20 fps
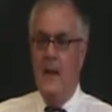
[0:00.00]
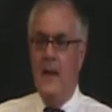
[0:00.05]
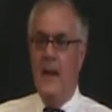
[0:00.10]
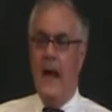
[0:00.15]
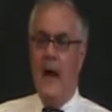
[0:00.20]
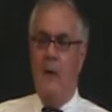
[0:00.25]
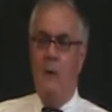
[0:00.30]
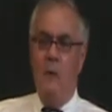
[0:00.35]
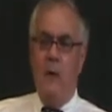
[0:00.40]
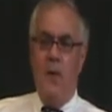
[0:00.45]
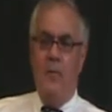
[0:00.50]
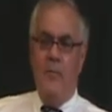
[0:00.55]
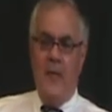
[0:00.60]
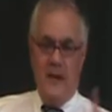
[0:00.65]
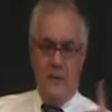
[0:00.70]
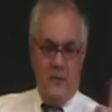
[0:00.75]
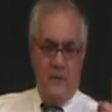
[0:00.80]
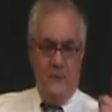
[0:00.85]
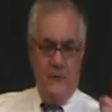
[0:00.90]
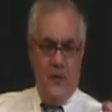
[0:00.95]
Now,
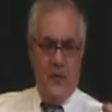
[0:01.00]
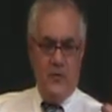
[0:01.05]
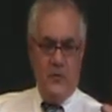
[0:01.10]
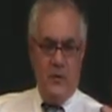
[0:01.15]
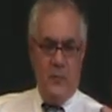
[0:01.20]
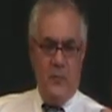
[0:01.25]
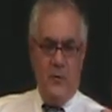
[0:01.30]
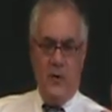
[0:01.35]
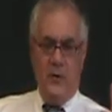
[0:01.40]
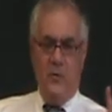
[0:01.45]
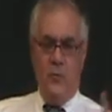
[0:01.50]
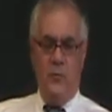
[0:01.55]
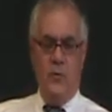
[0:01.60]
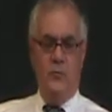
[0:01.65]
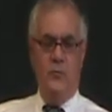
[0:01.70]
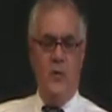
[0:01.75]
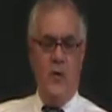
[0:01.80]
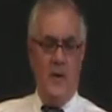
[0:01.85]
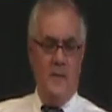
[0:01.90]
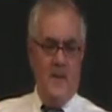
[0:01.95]
that's the first thing we do.
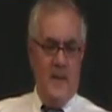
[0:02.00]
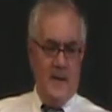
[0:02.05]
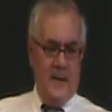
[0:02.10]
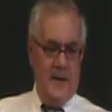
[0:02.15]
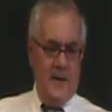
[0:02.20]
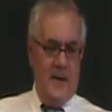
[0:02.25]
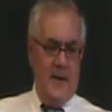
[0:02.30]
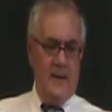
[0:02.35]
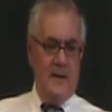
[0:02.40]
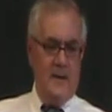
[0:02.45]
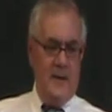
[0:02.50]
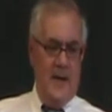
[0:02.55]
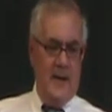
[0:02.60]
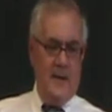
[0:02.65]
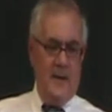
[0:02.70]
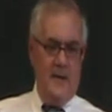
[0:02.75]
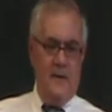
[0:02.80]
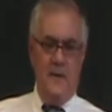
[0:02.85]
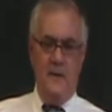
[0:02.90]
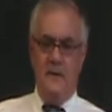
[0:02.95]
We try to make it less
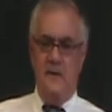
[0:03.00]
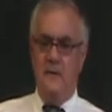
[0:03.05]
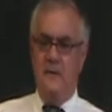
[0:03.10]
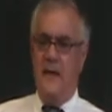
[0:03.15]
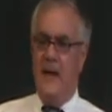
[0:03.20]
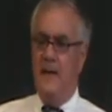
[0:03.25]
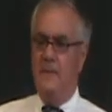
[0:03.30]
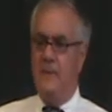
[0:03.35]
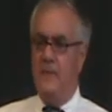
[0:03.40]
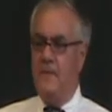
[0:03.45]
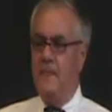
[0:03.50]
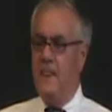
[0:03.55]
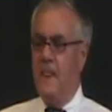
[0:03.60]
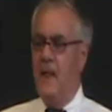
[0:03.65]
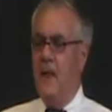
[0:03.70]
likely these things happen.